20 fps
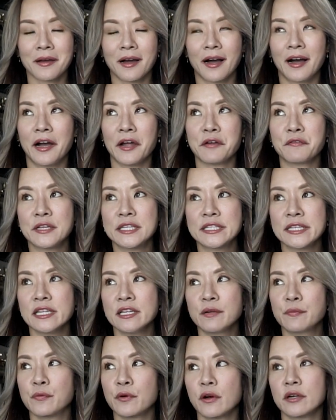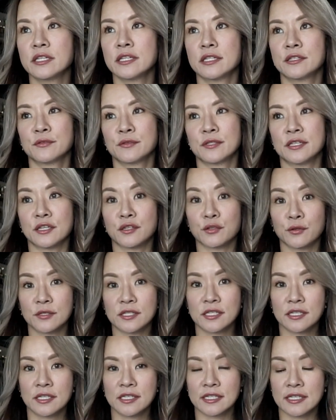I recently brought it to
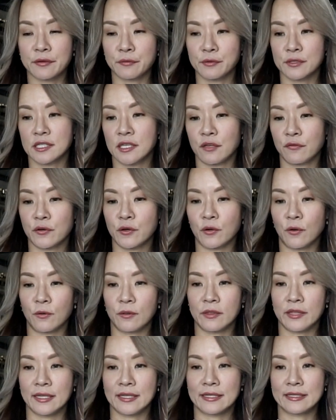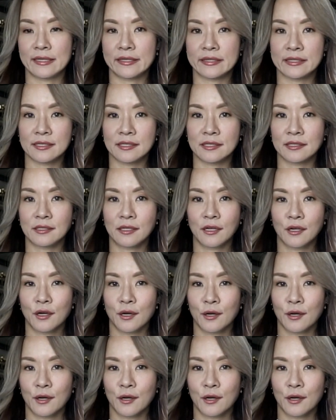Sentosa because I was given all these little